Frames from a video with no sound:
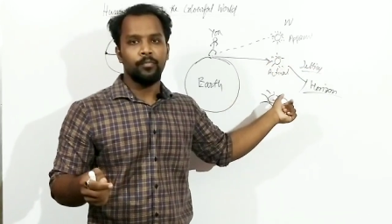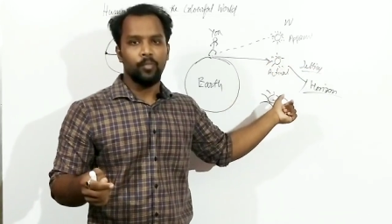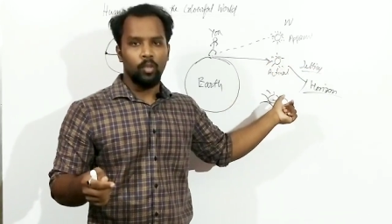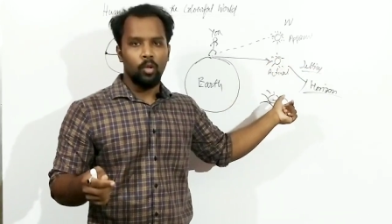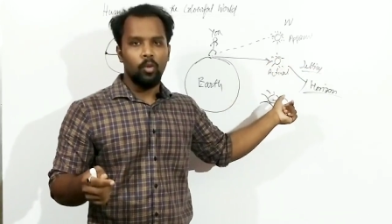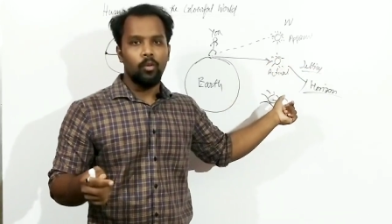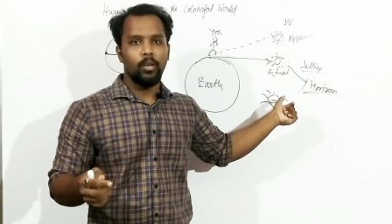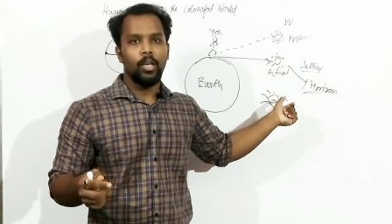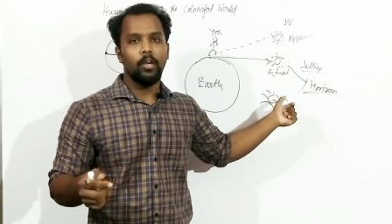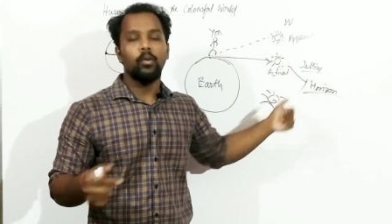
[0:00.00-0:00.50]

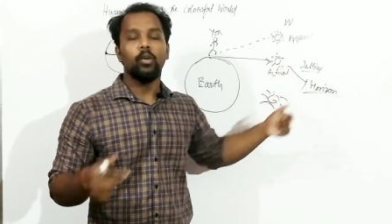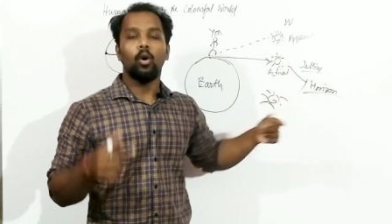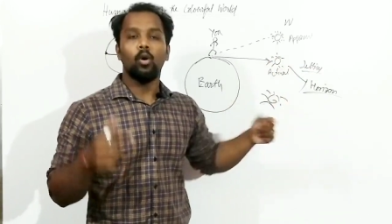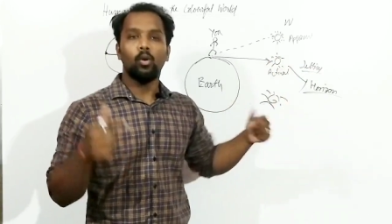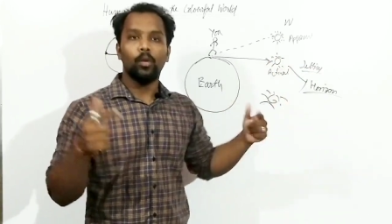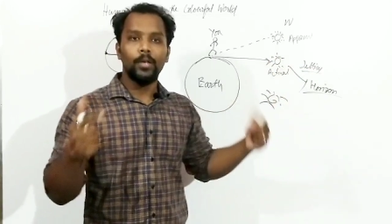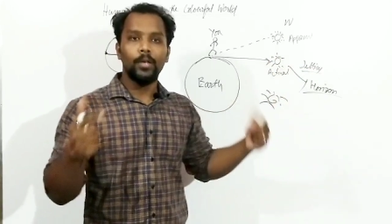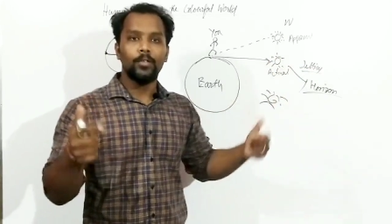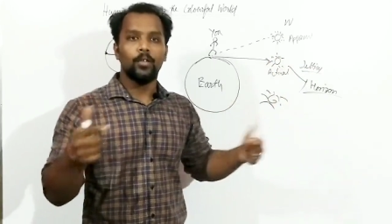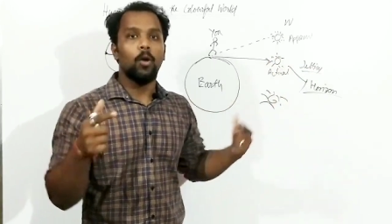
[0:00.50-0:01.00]
Okay, we
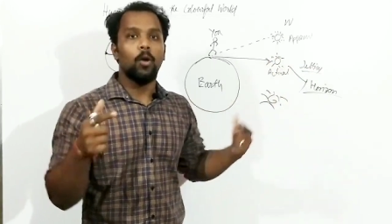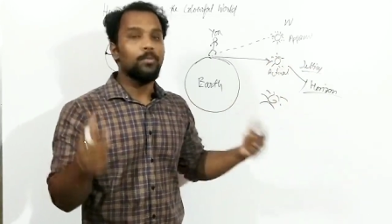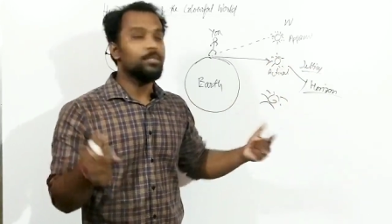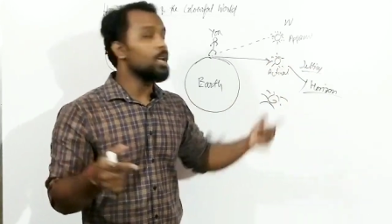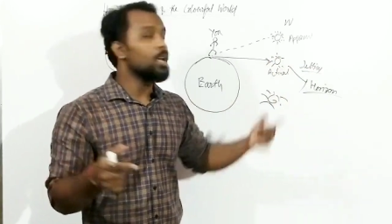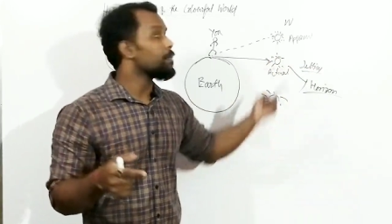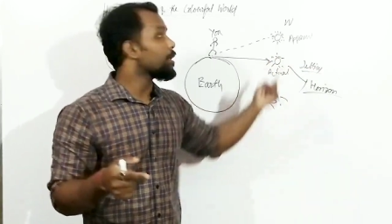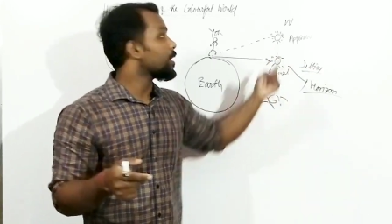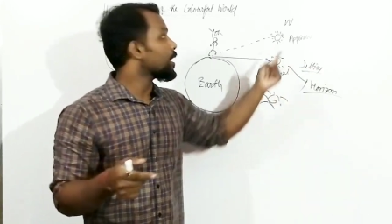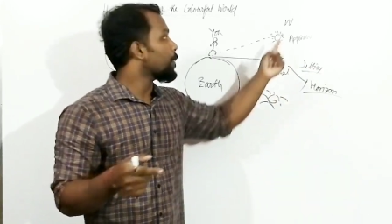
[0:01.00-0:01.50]
always observe
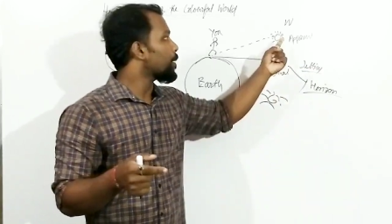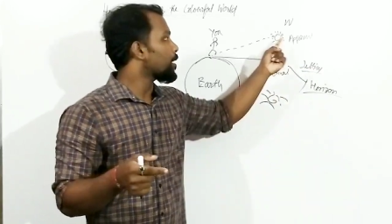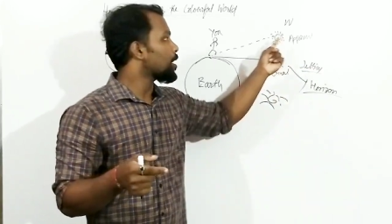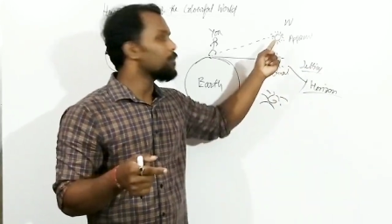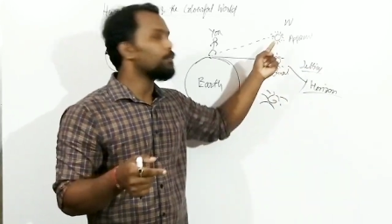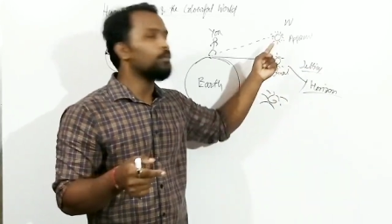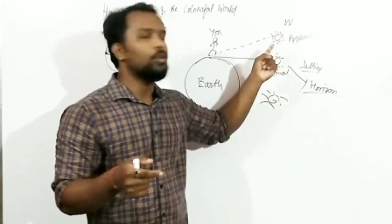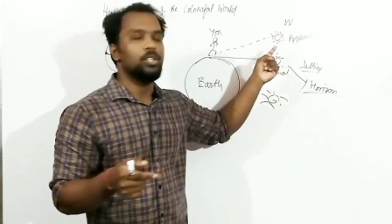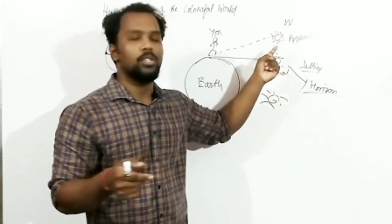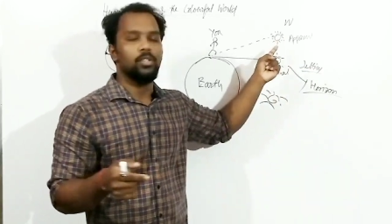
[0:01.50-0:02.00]
that apparent
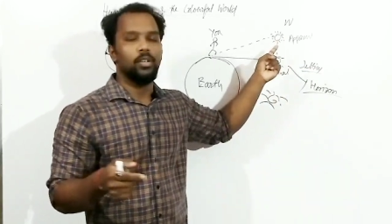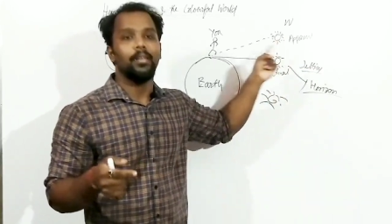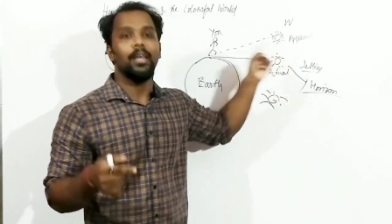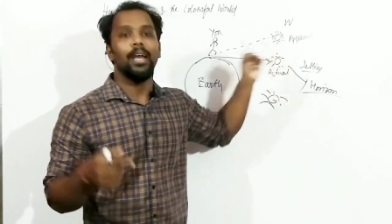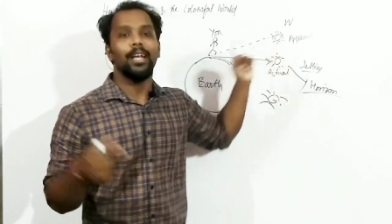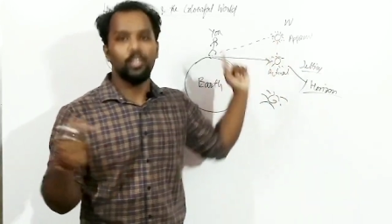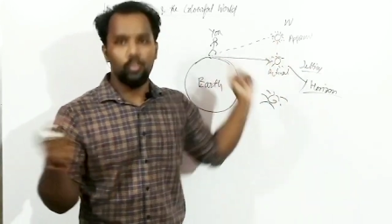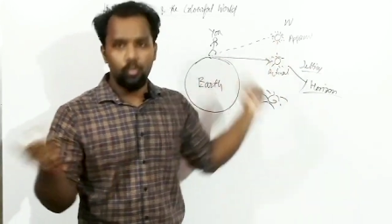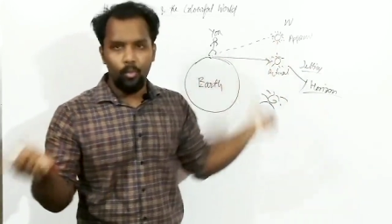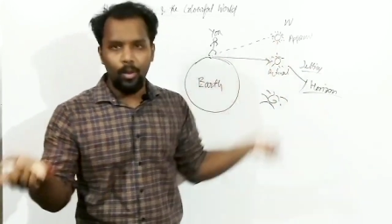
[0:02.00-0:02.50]
position.
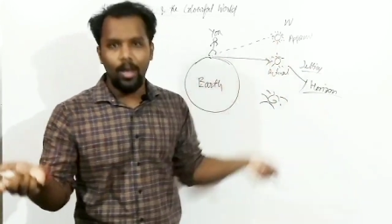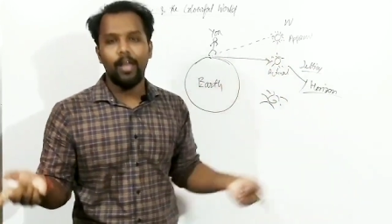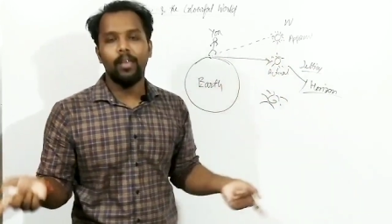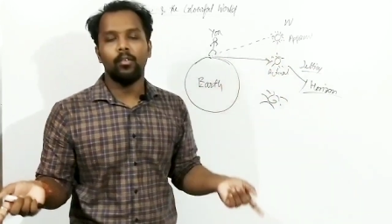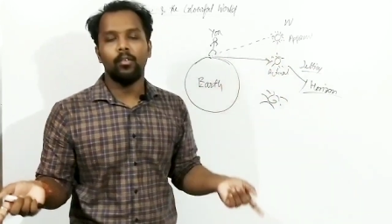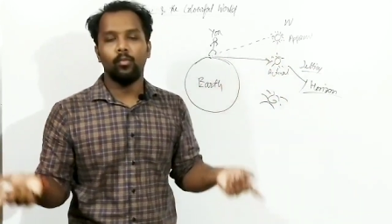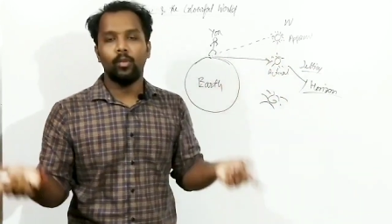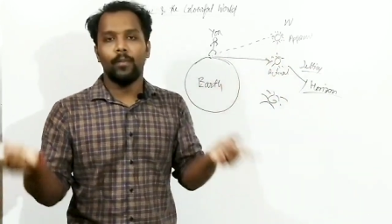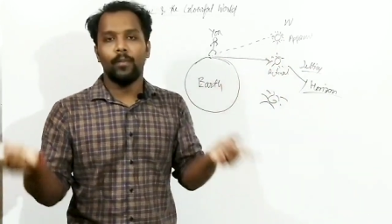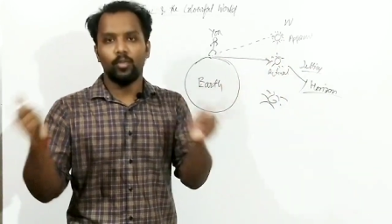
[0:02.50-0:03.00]
That's why
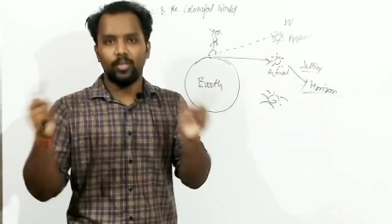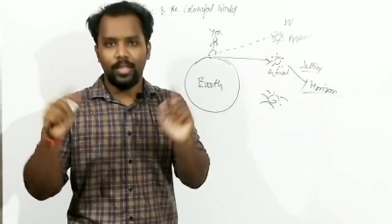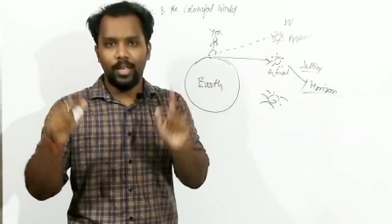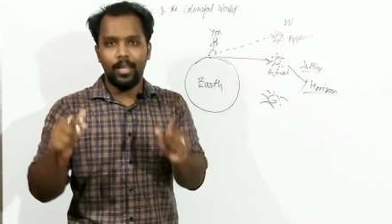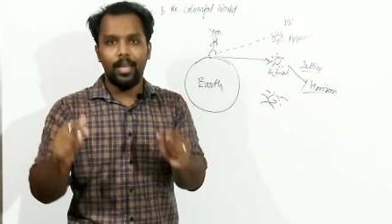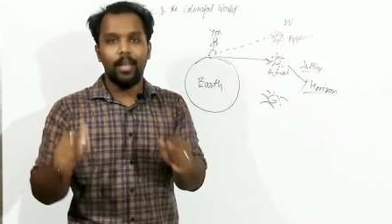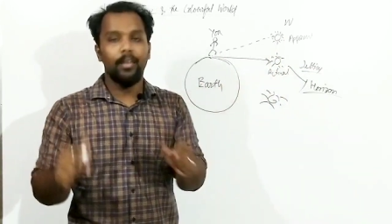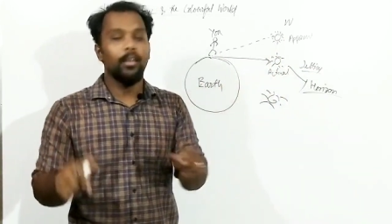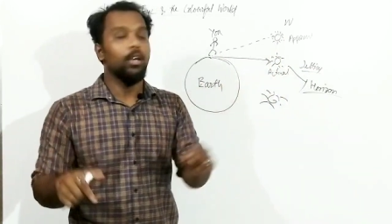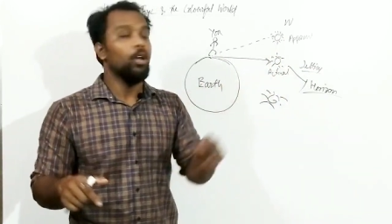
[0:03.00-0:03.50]
we have to say
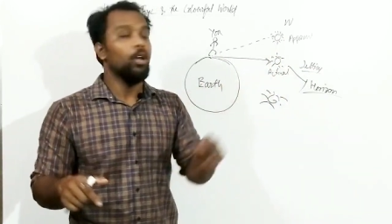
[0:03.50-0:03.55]
that